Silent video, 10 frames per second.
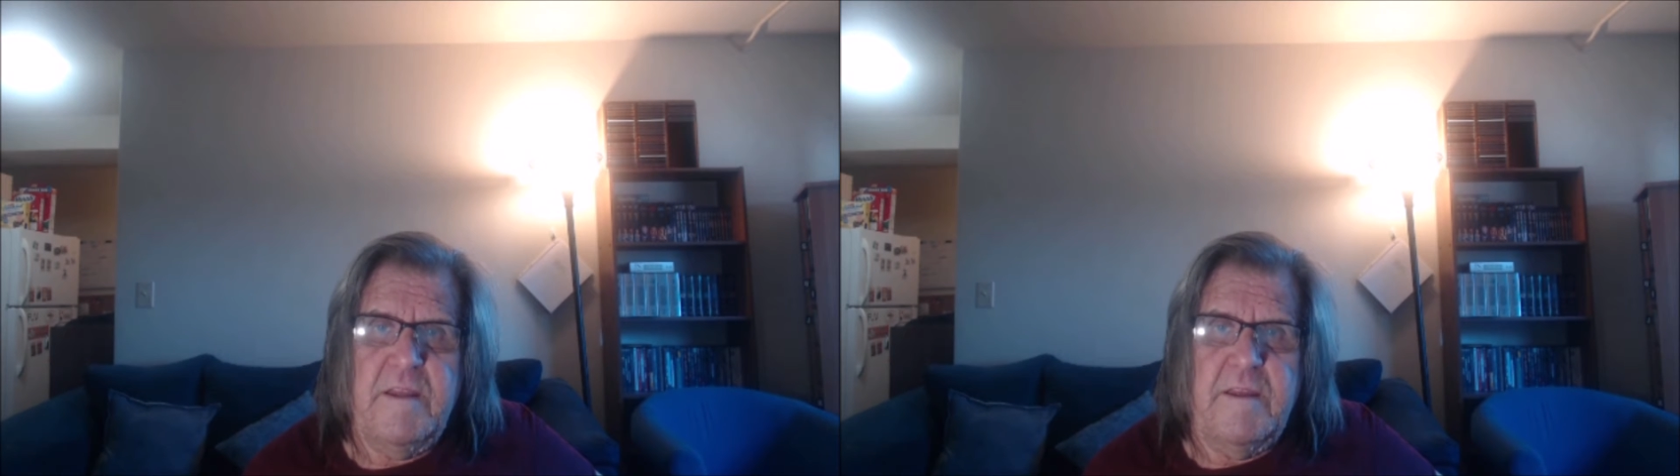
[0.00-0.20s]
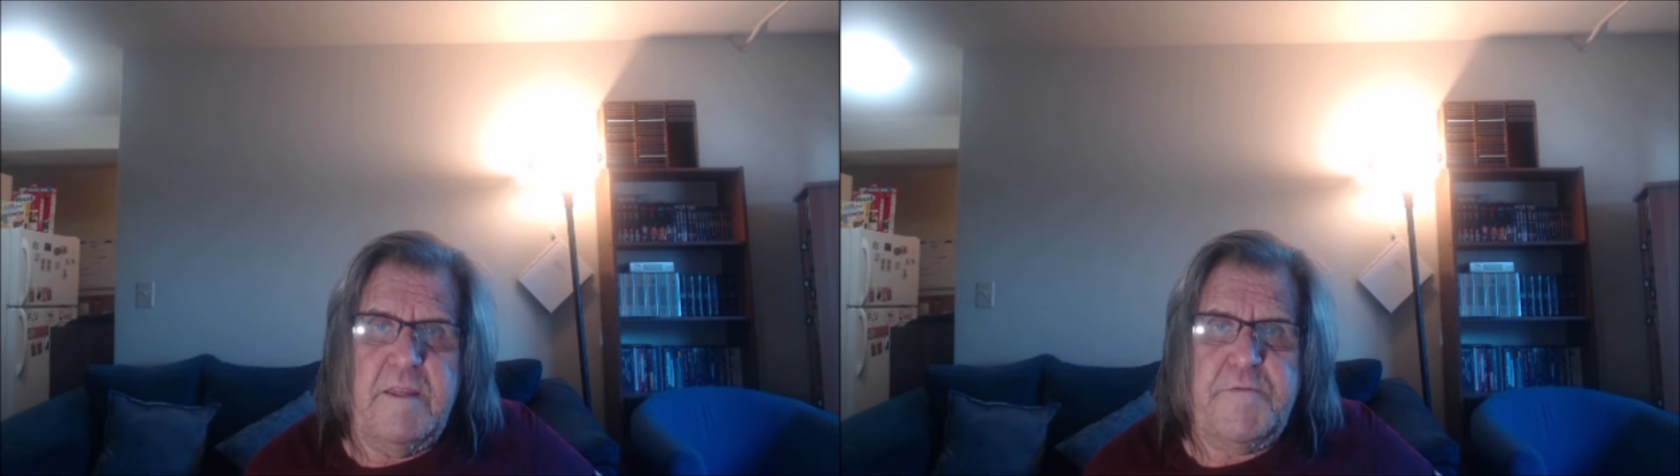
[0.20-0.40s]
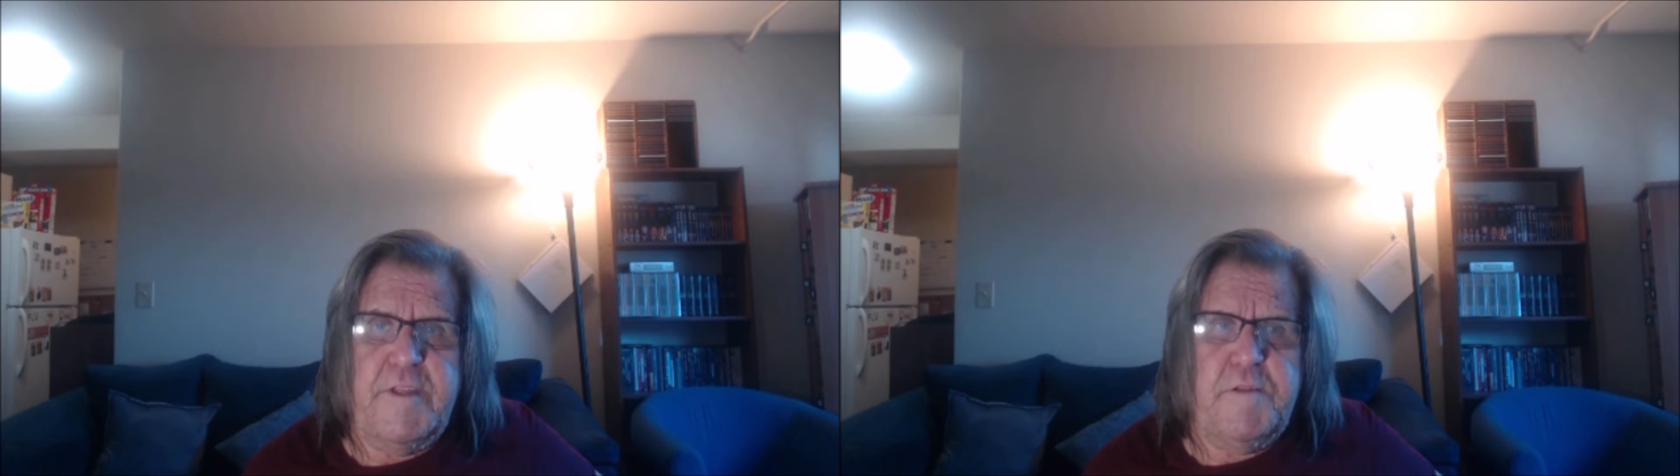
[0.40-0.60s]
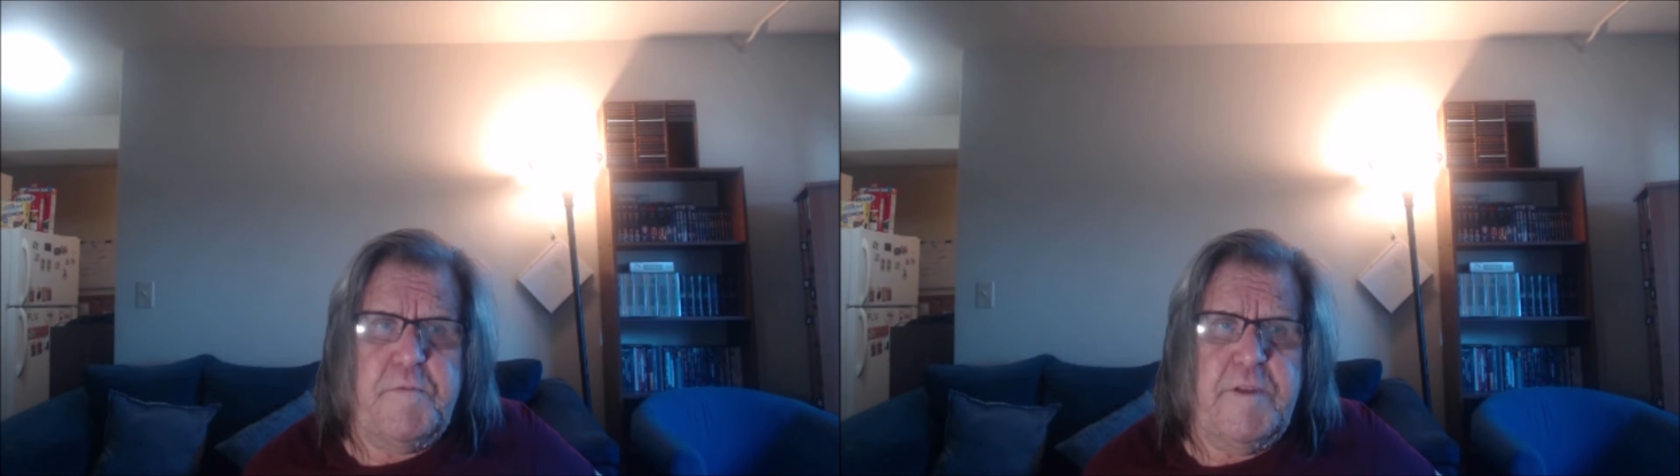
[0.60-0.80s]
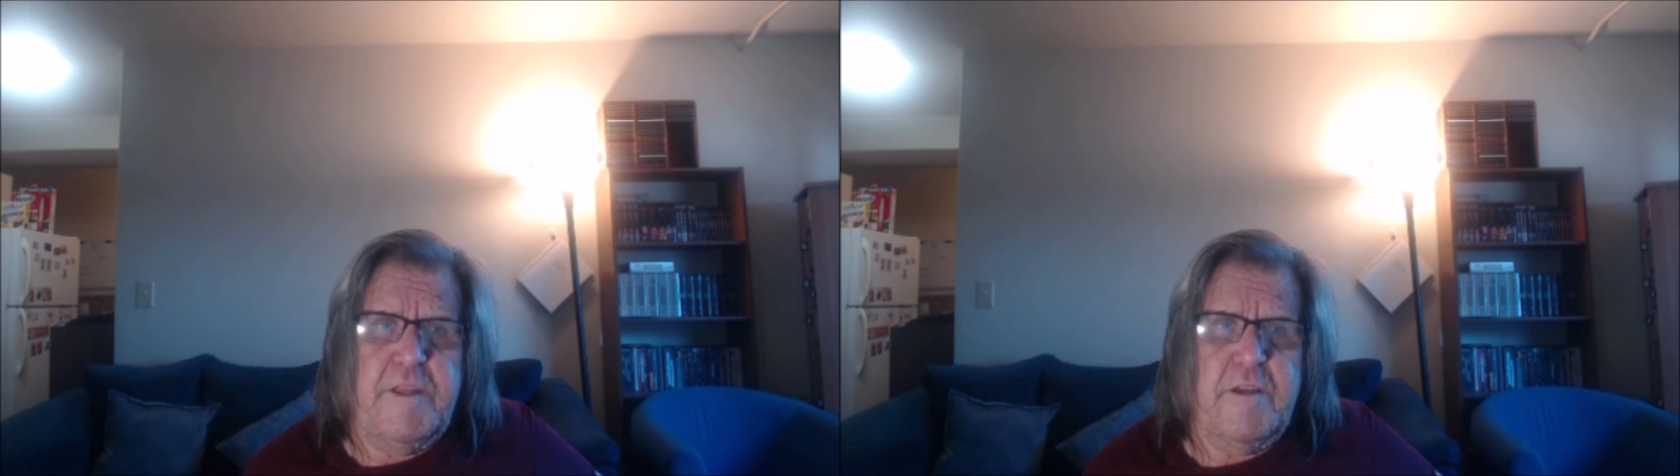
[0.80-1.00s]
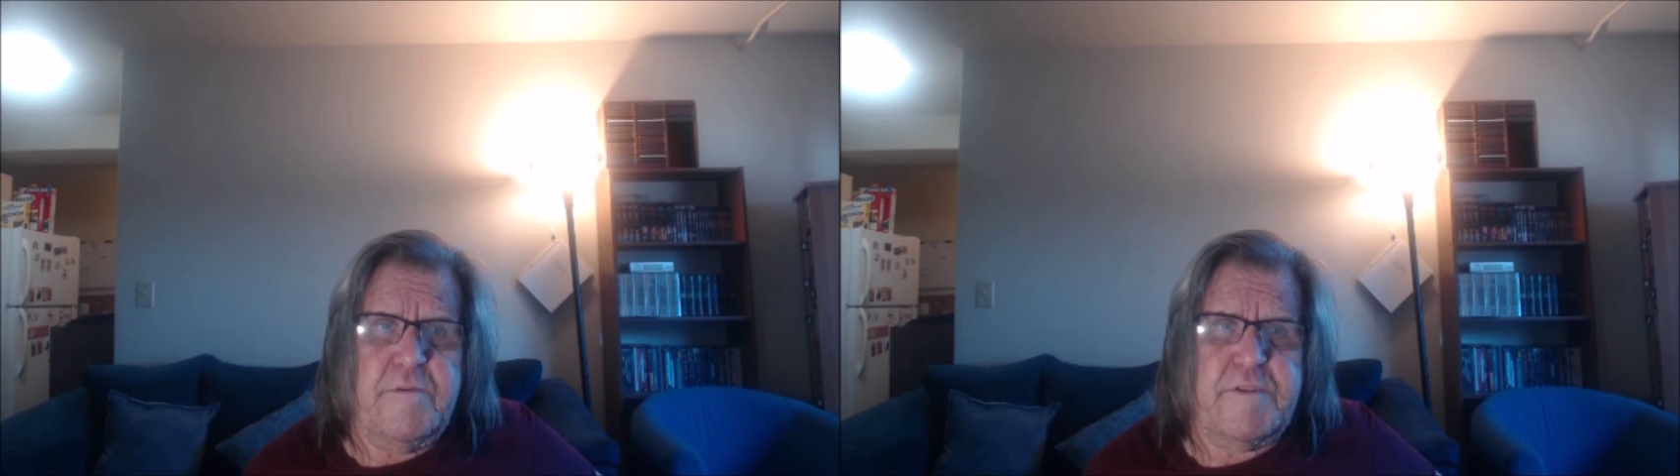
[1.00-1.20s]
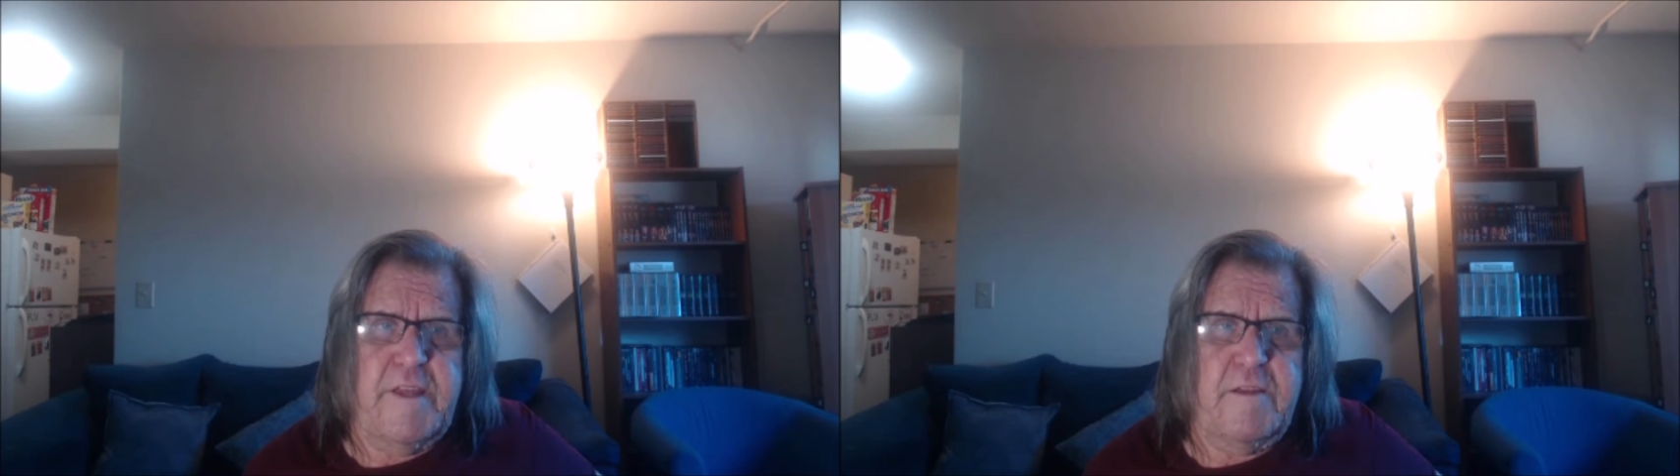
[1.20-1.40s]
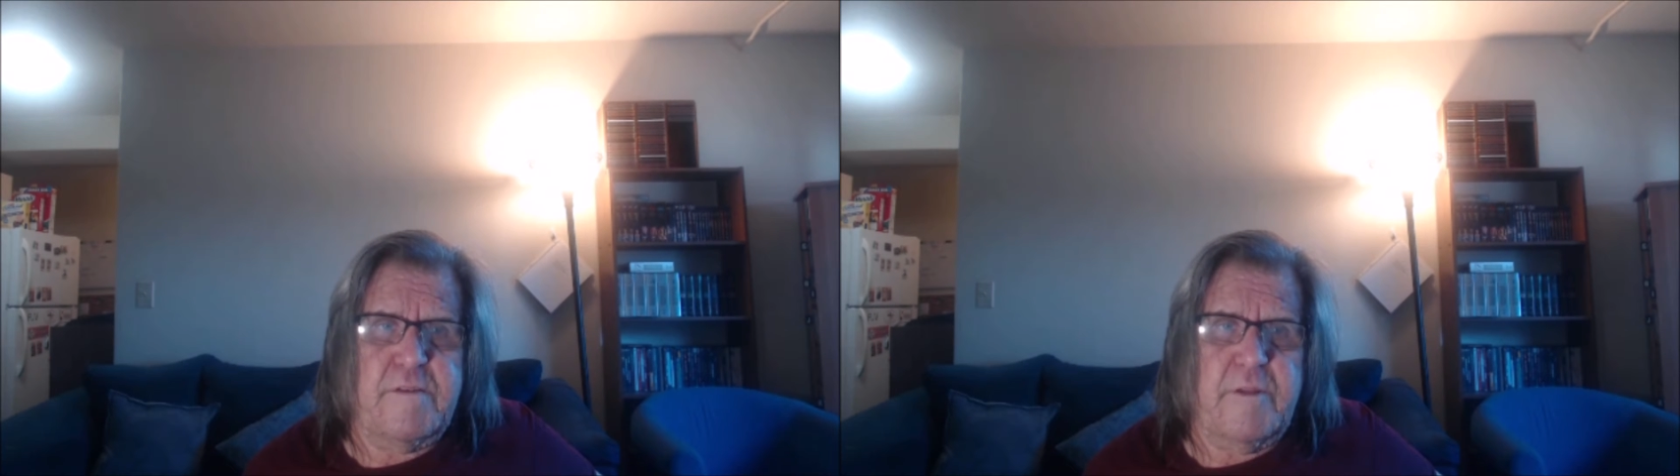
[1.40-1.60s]
If this video
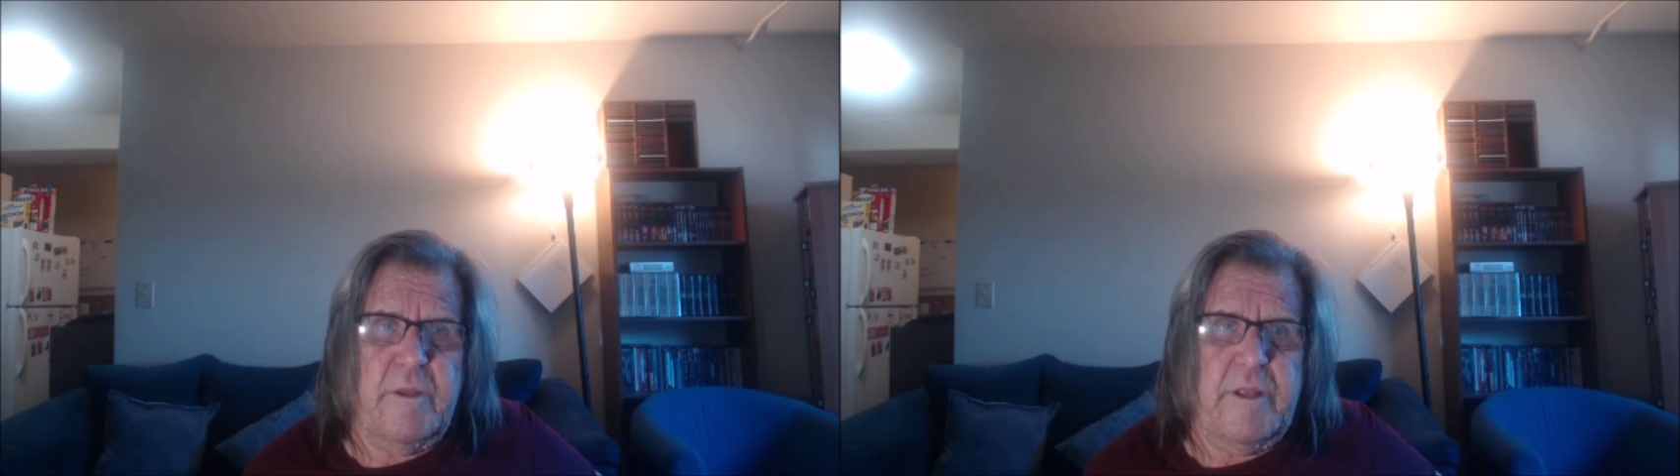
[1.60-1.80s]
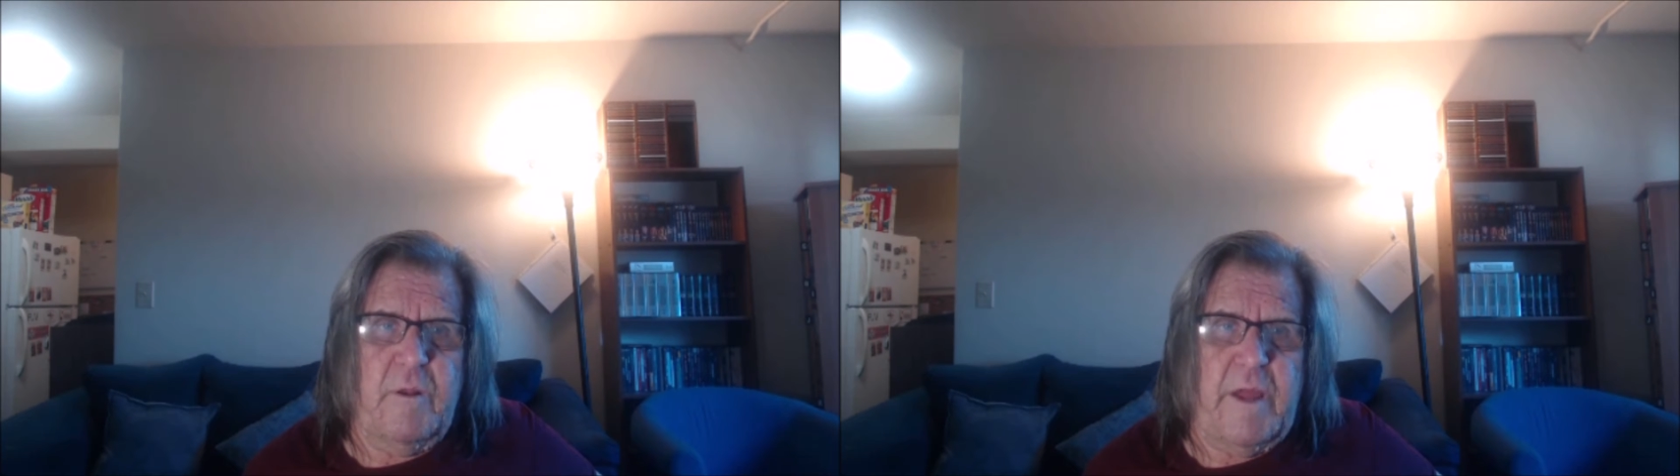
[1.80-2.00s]
sounds a little